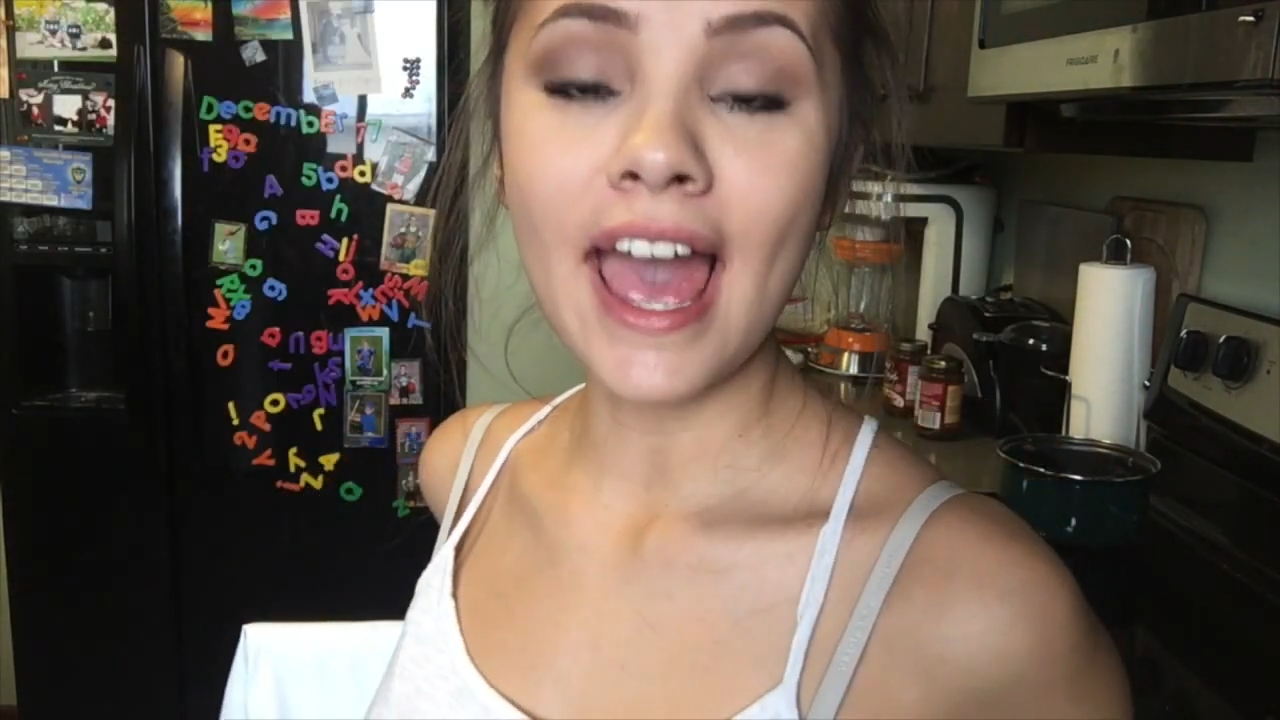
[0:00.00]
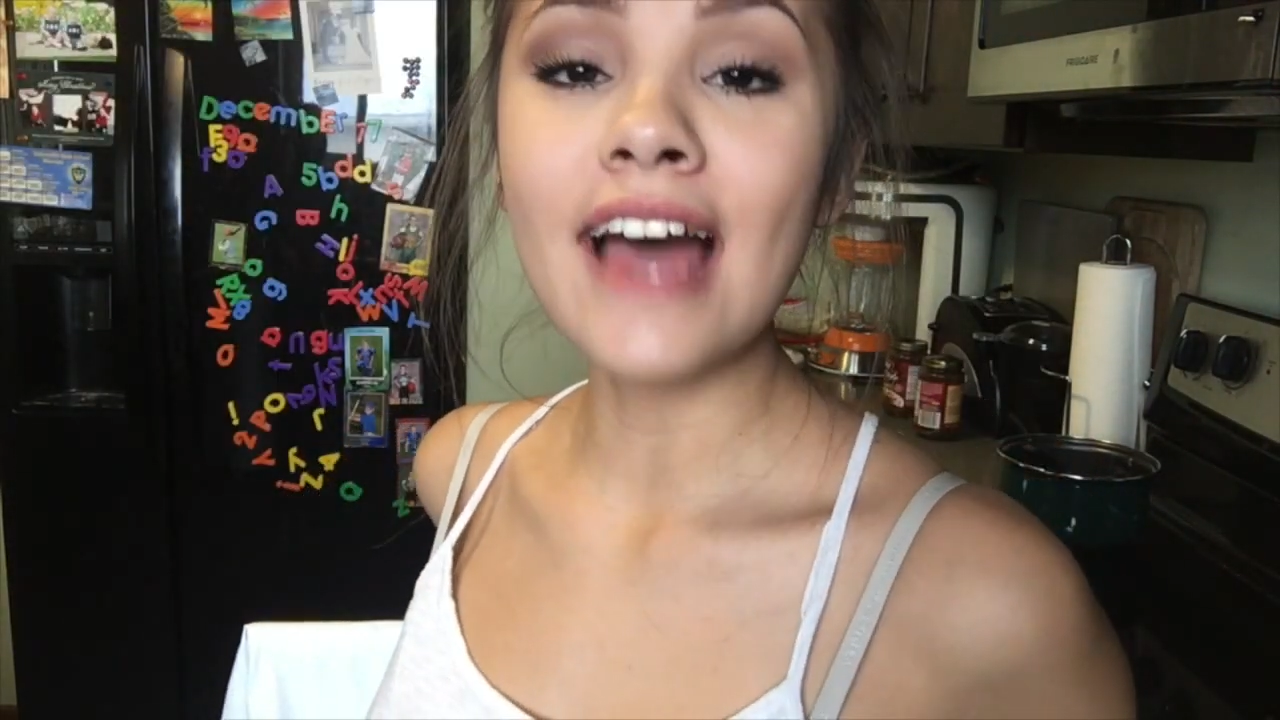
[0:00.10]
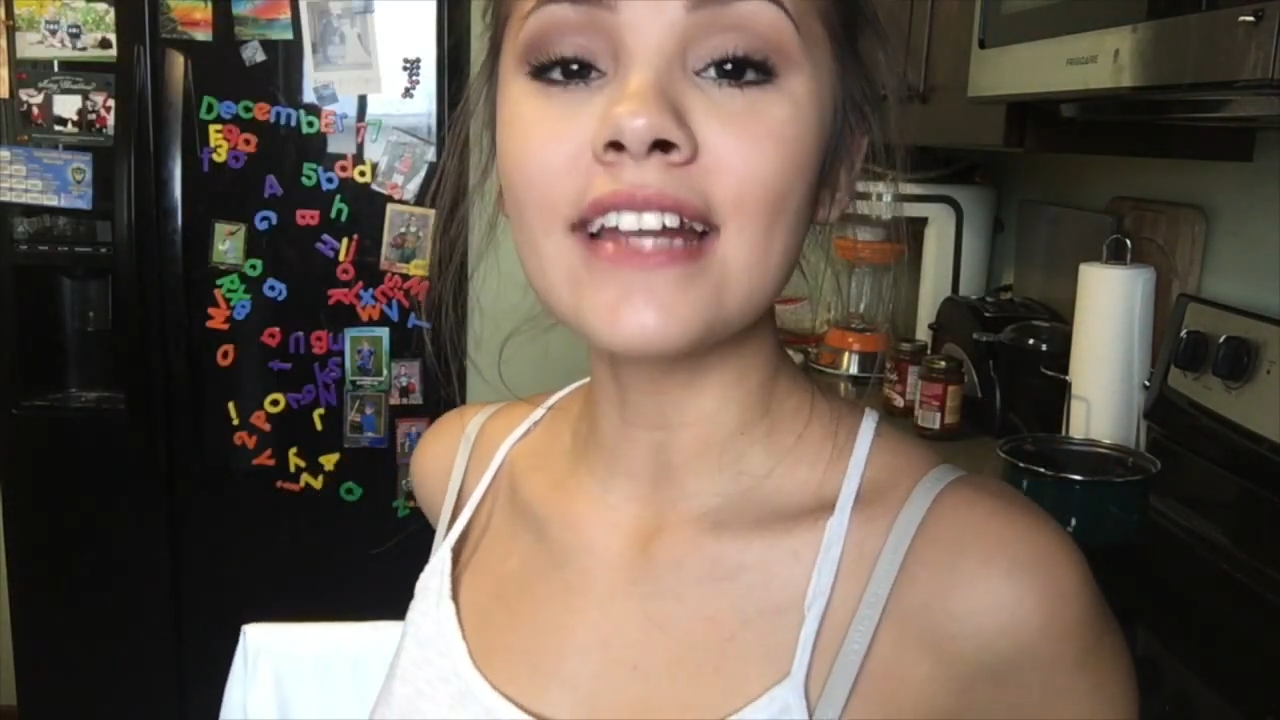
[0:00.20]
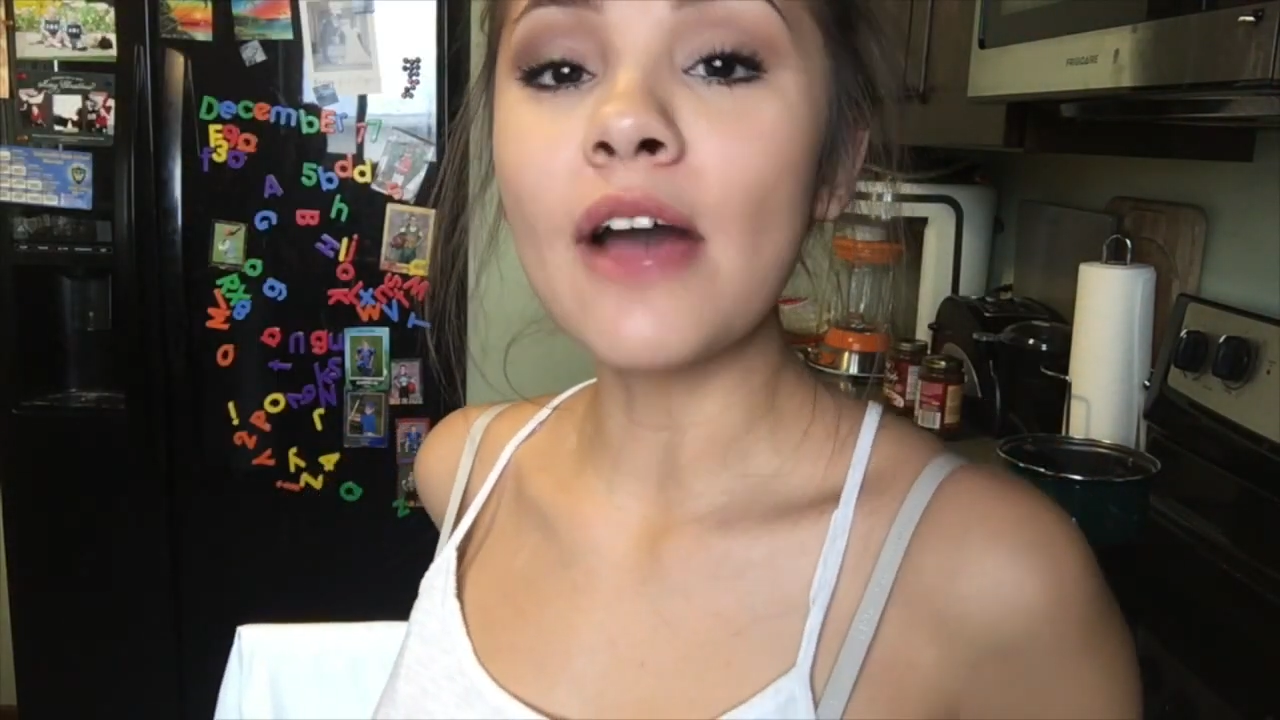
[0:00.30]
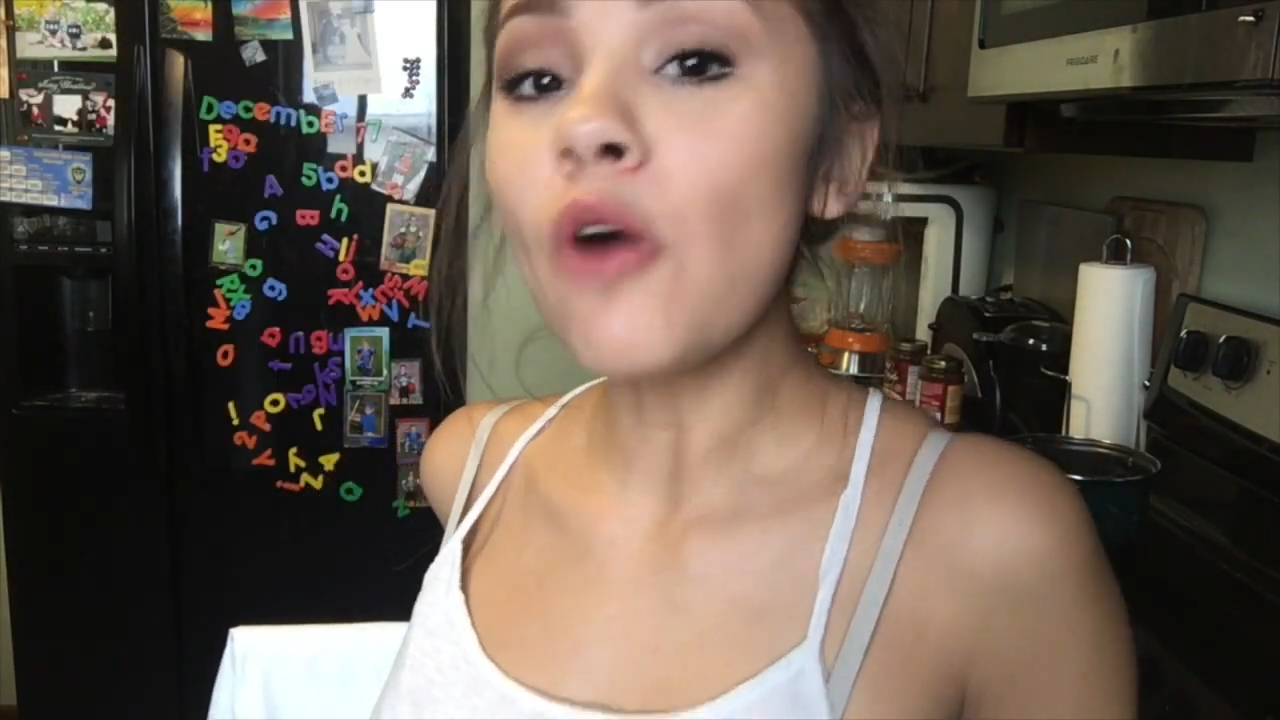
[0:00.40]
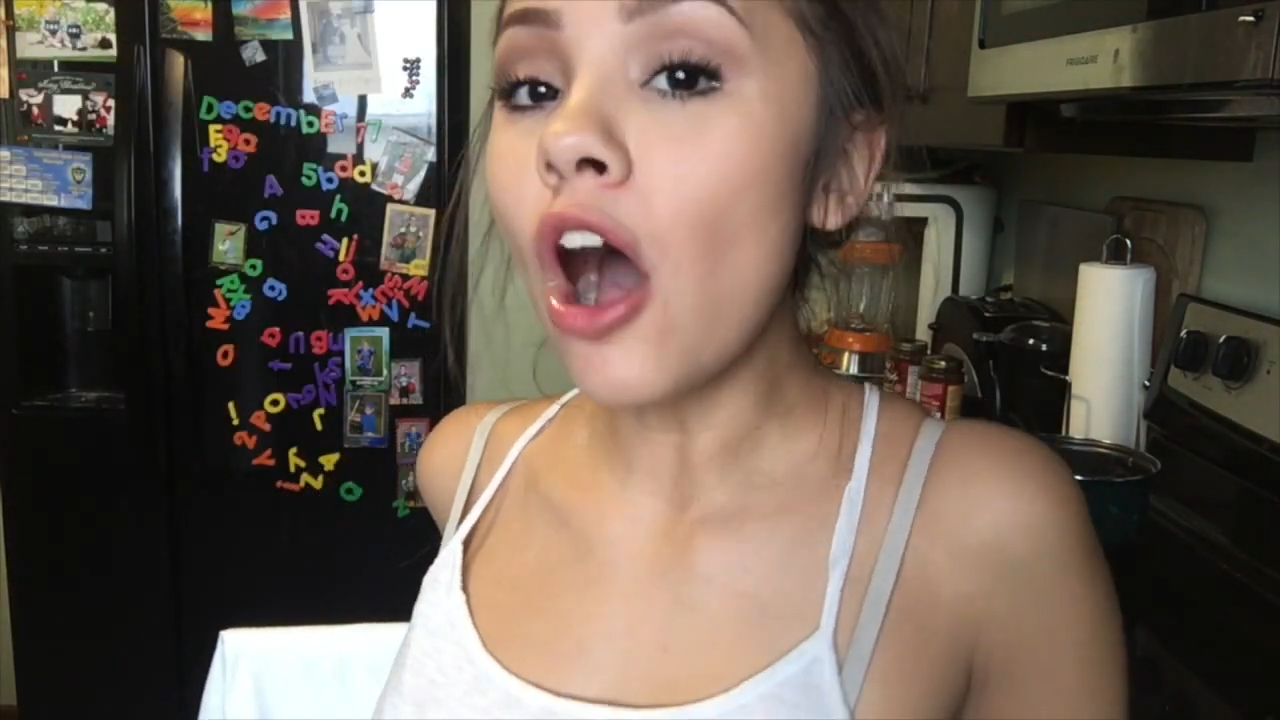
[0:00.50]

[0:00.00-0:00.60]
and I will